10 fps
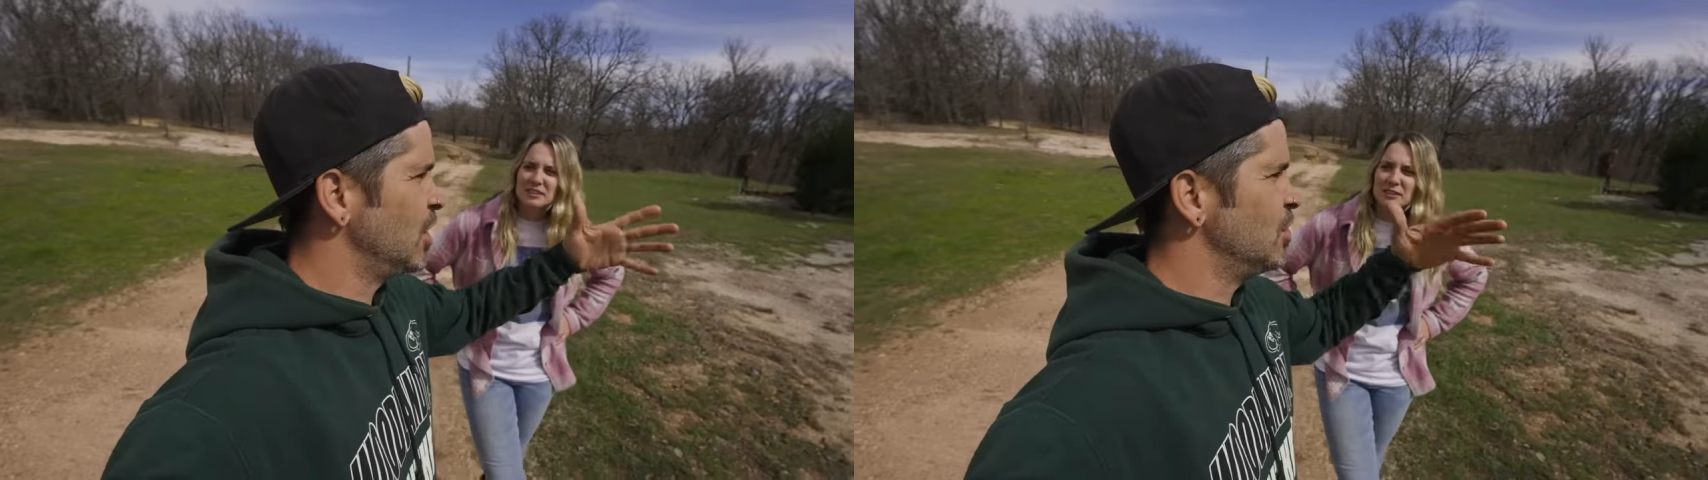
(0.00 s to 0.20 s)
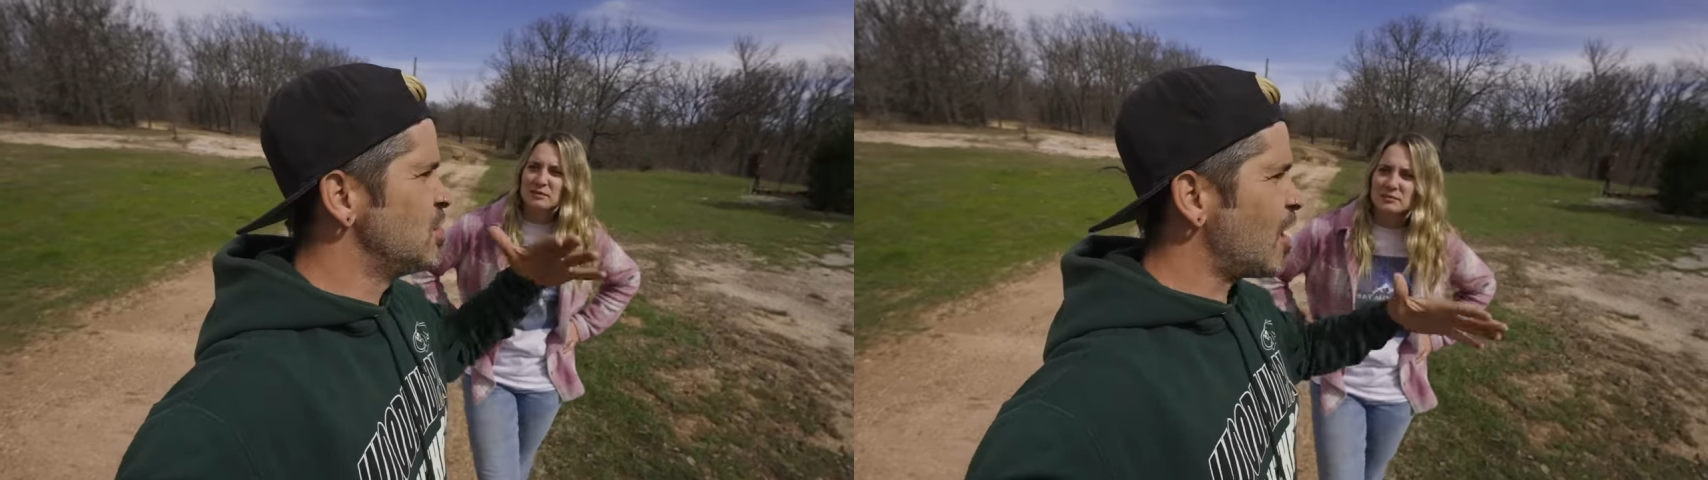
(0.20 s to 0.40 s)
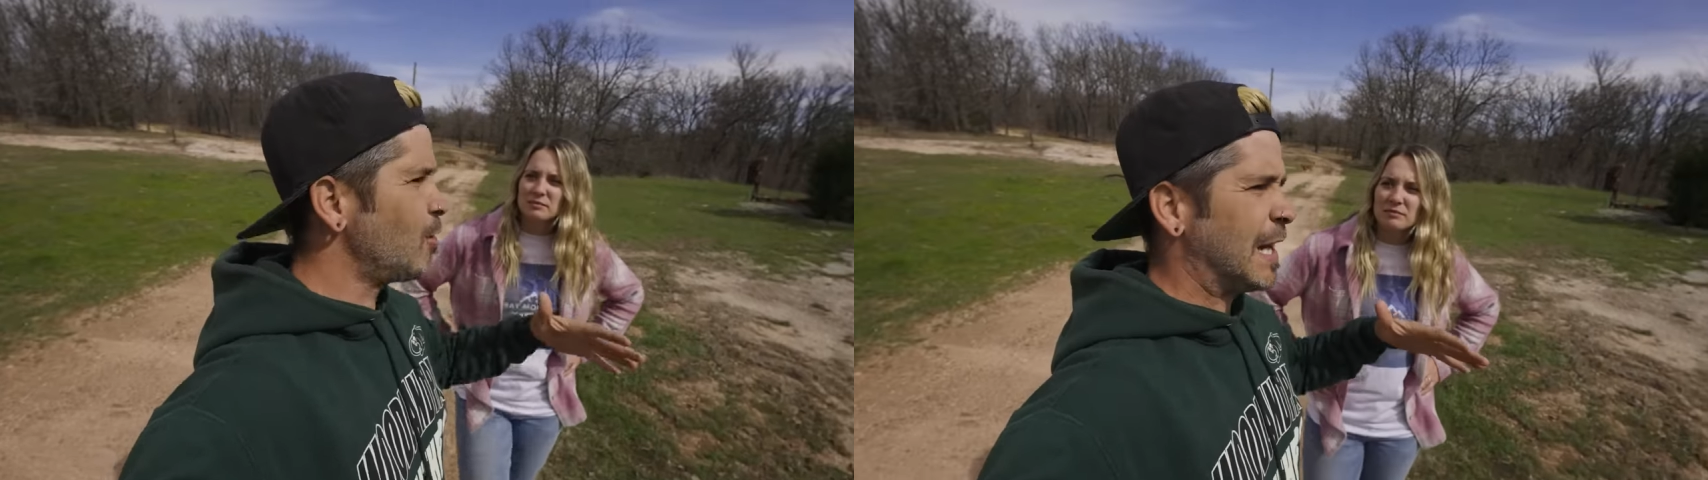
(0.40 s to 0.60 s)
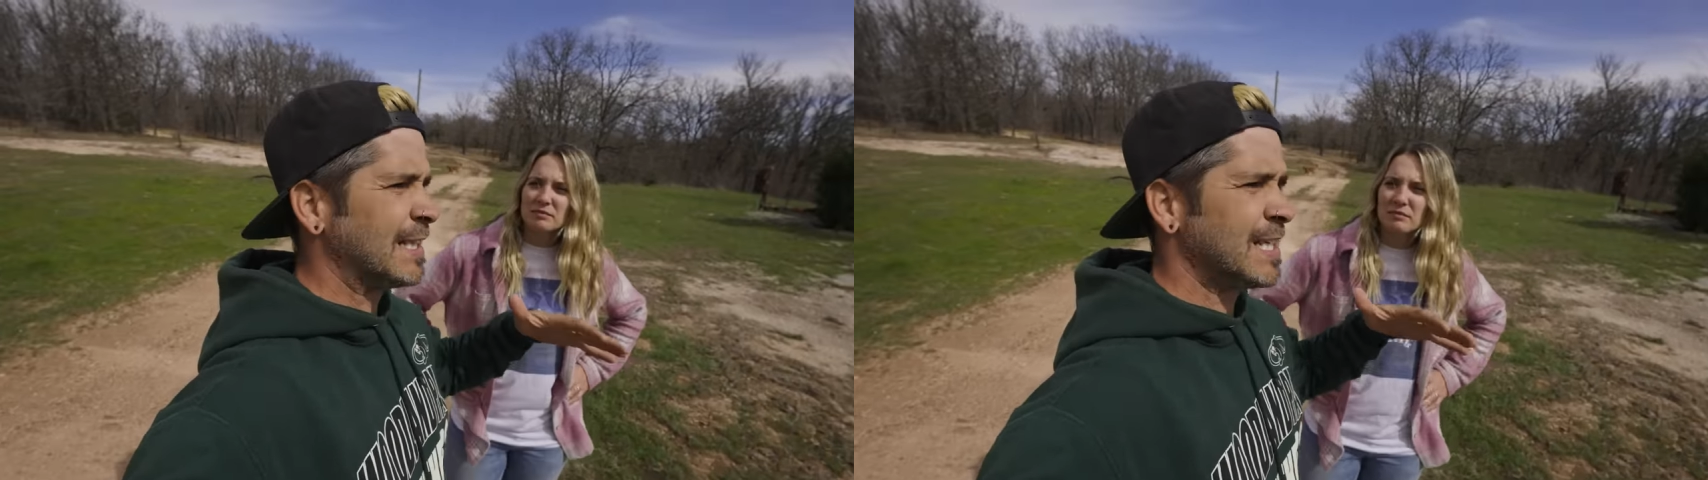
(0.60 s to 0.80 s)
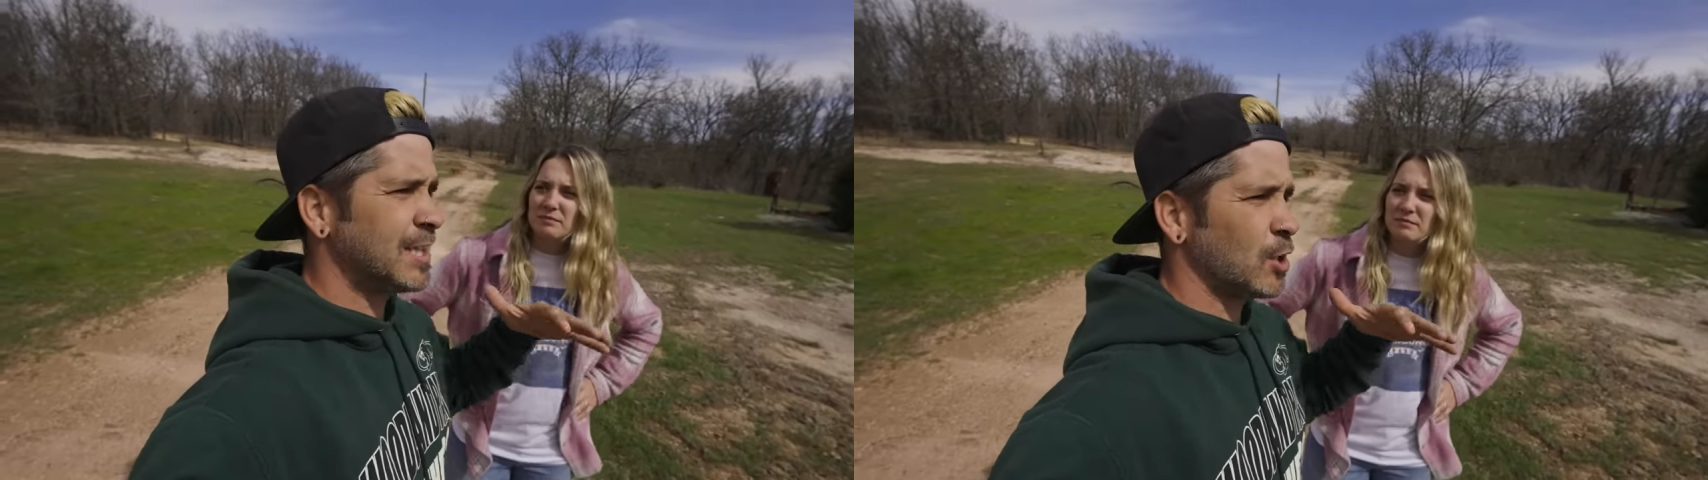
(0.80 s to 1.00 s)
Nope, I
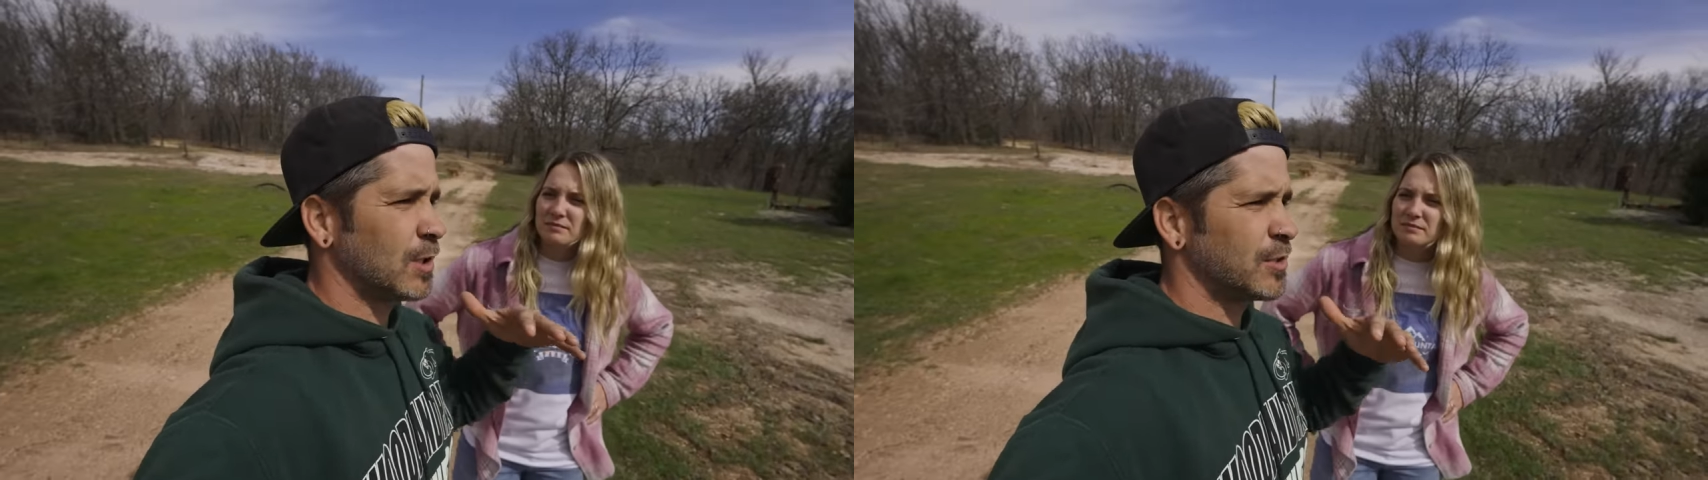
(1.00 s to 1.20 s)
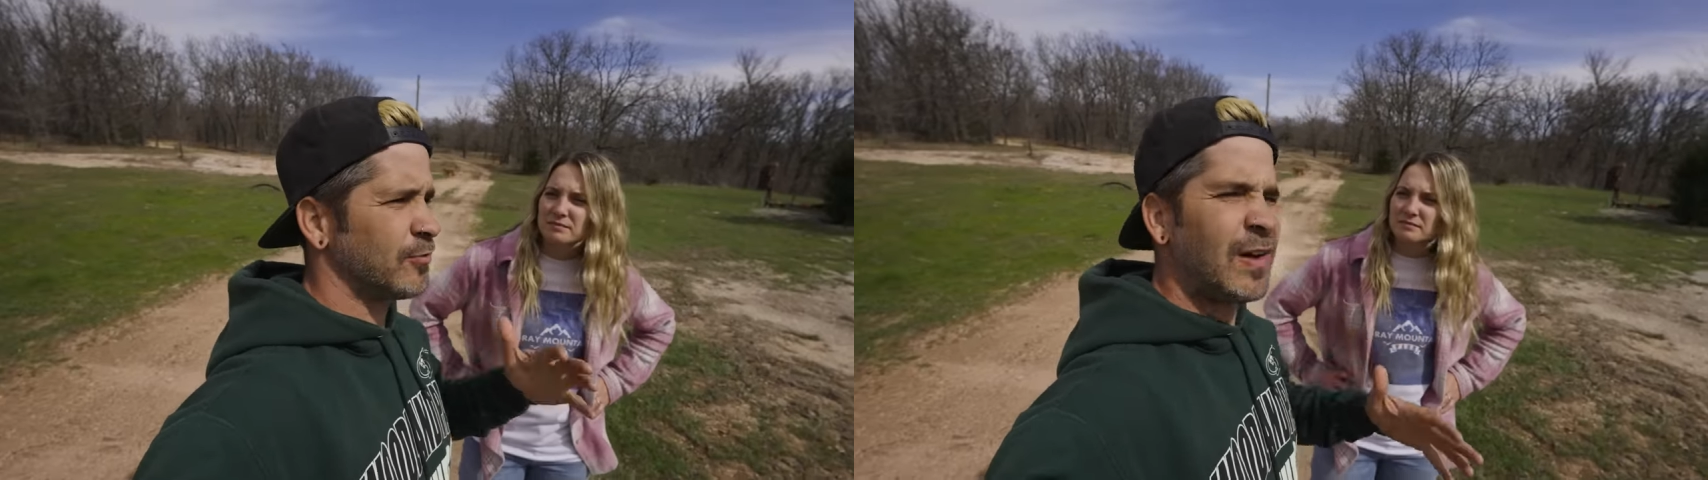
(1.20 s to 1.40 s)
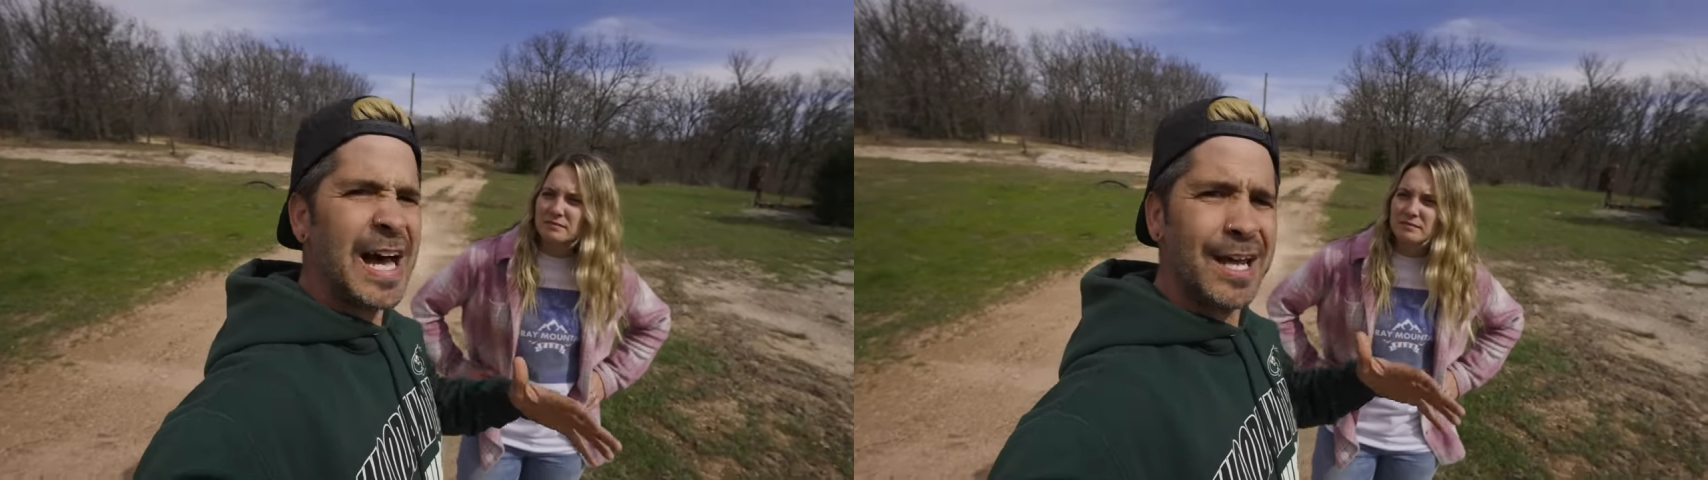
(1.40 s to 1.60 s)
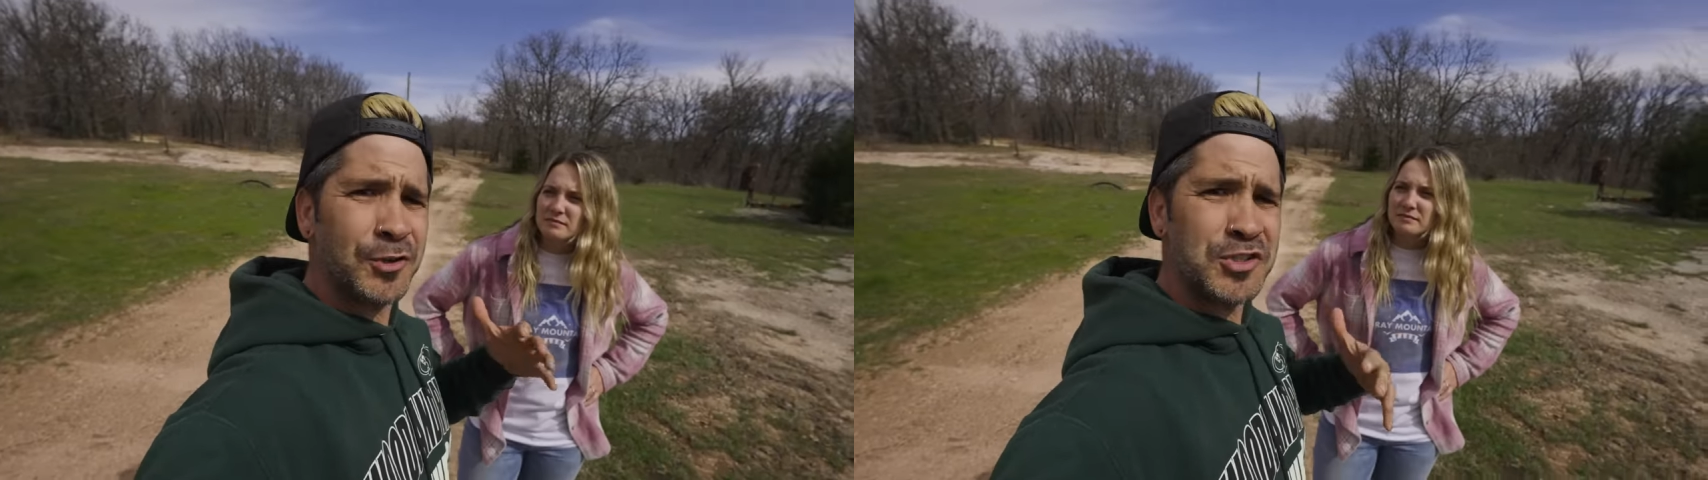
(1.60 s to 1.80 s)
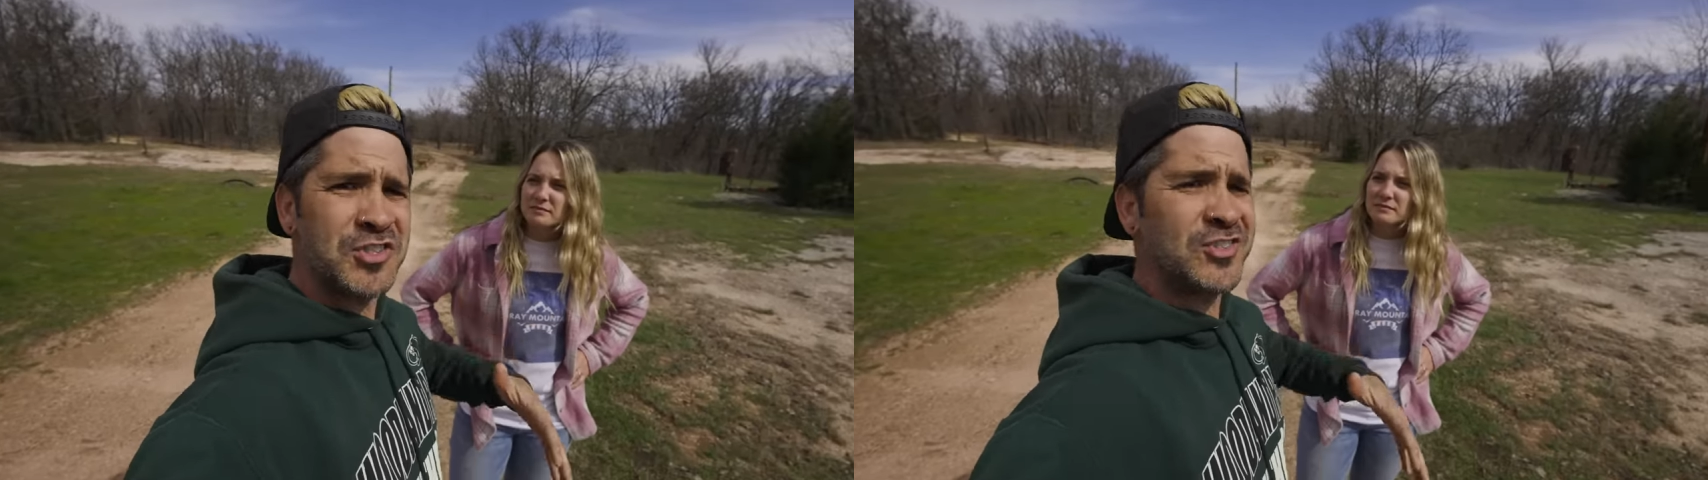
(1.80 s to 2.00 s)
think there was five
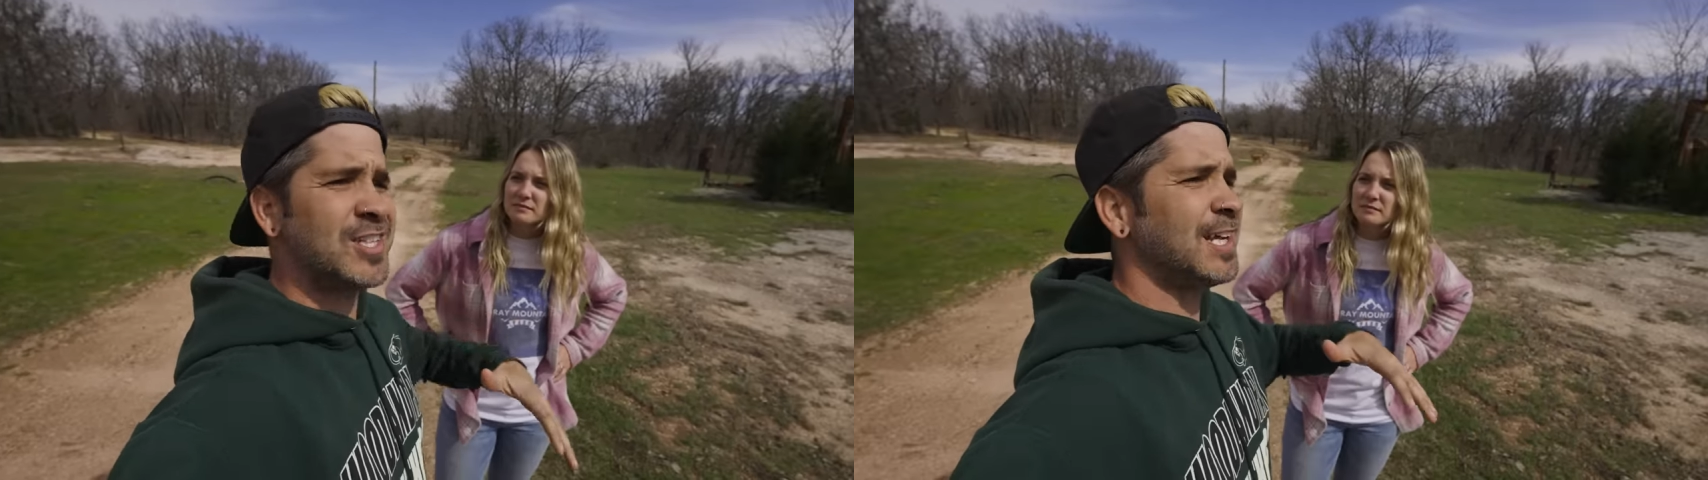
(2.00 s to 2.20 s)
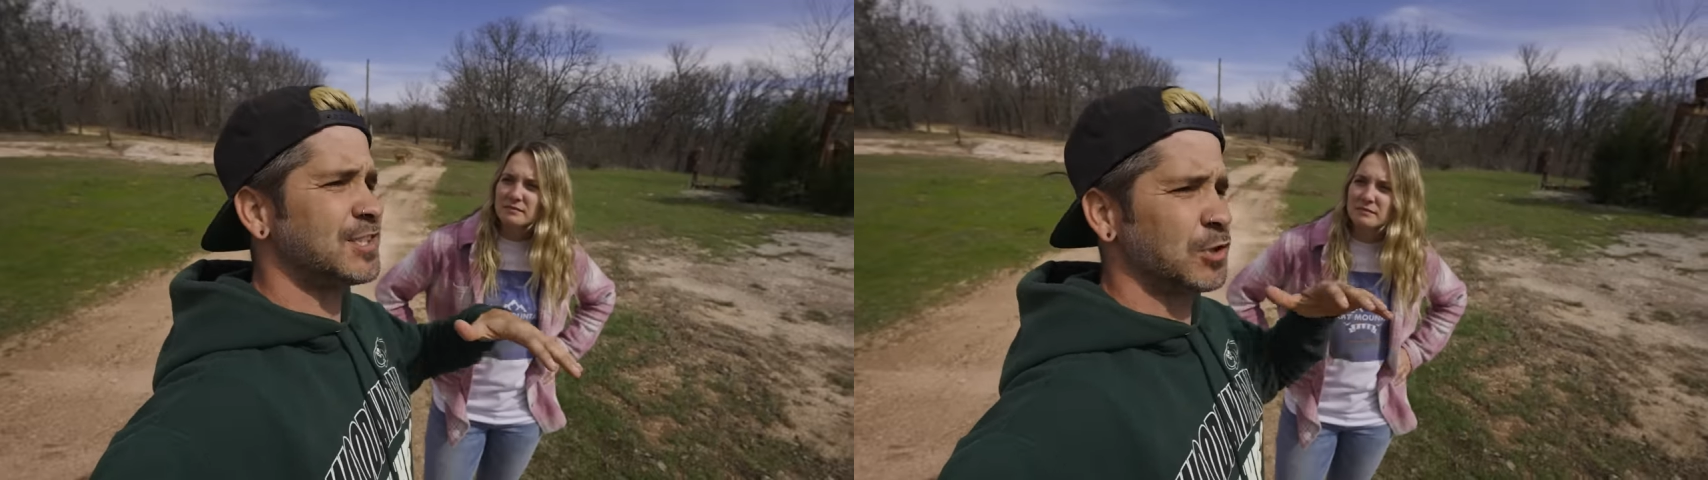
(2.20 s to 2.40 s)
or six